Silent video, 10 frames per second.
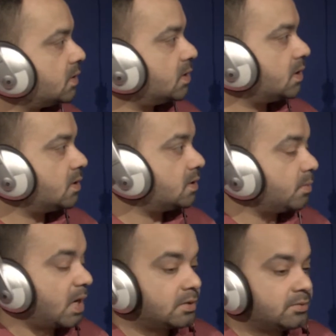She
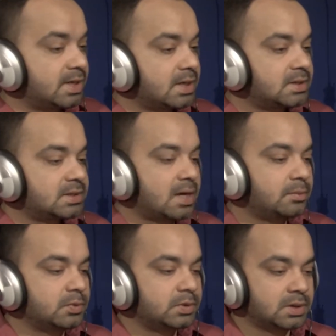might be
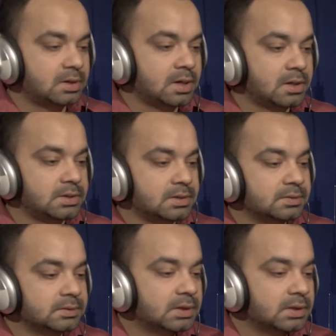anytime with us,